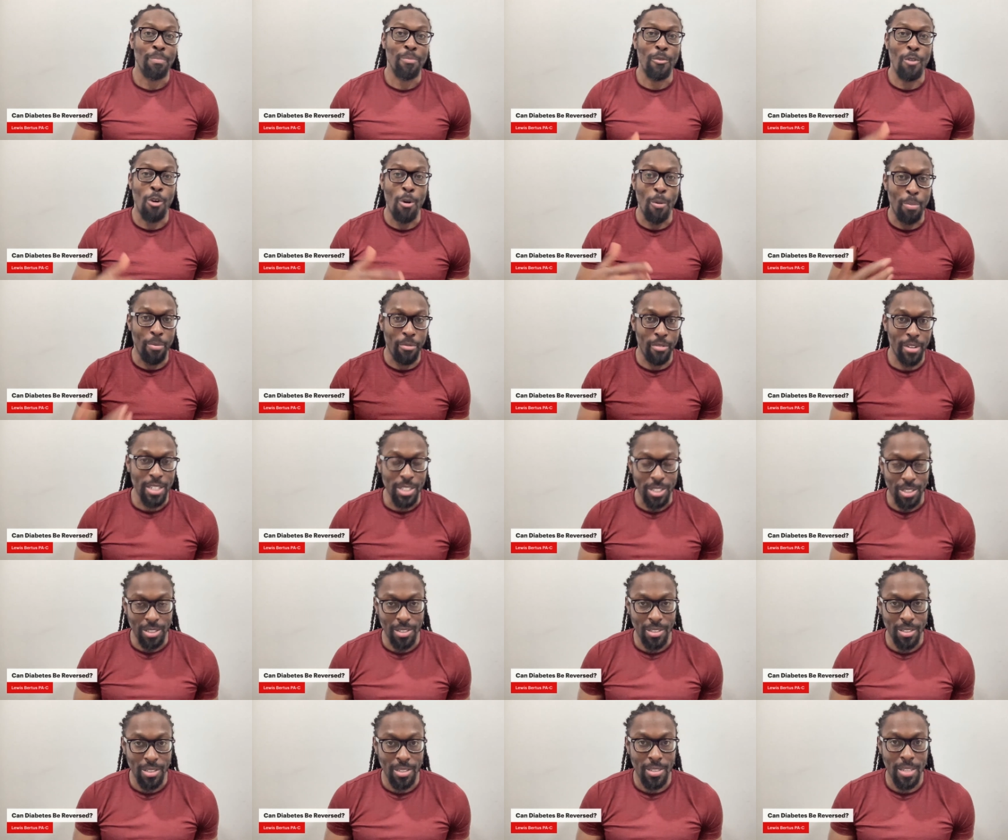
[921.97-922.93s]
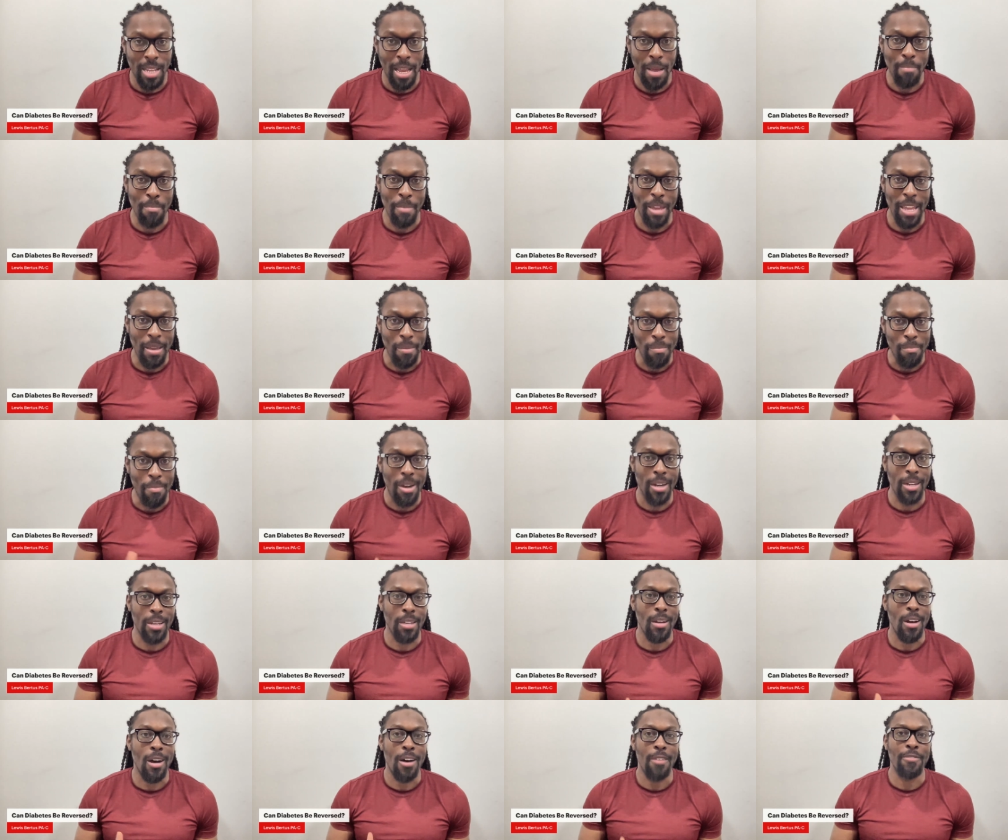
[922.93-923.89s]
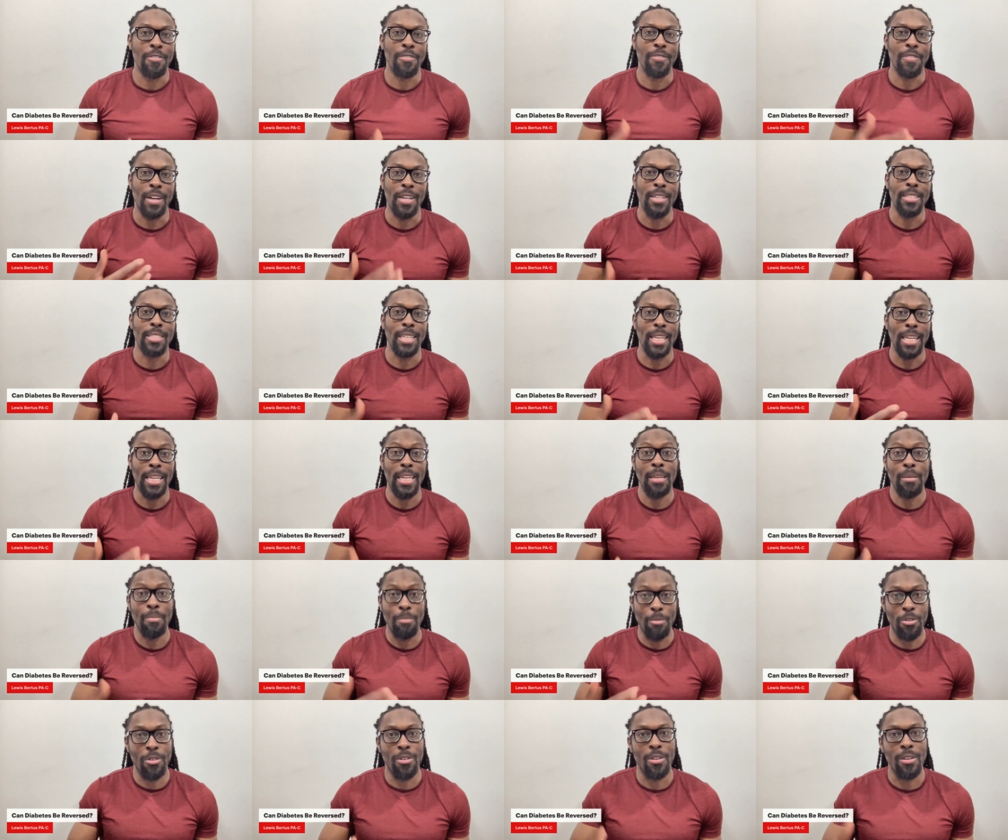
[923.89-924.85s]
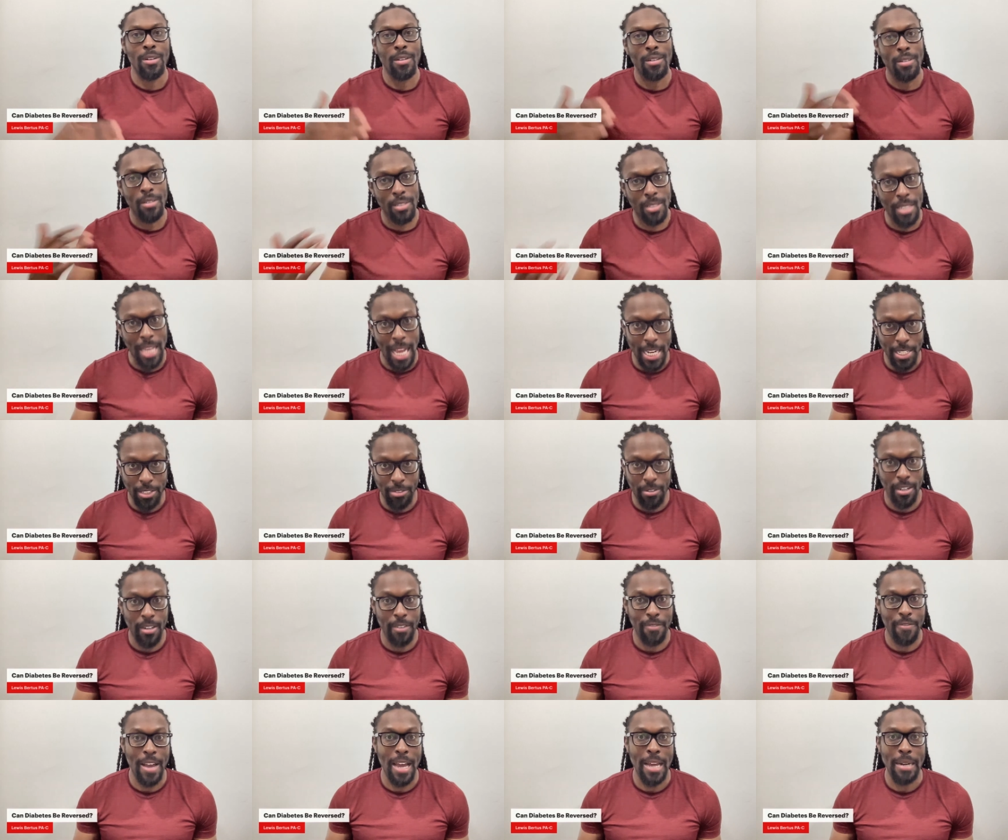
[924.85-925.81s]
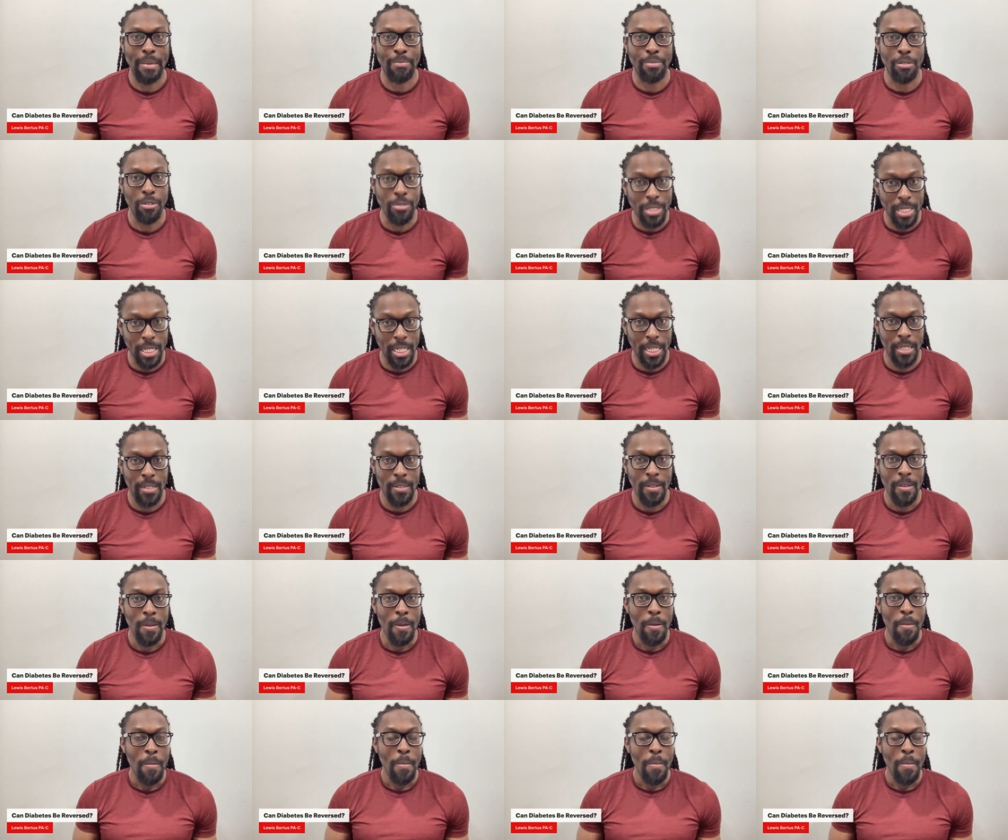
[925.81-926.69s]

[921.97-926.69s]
corporations that make money off of us eating more saturated fat and protein,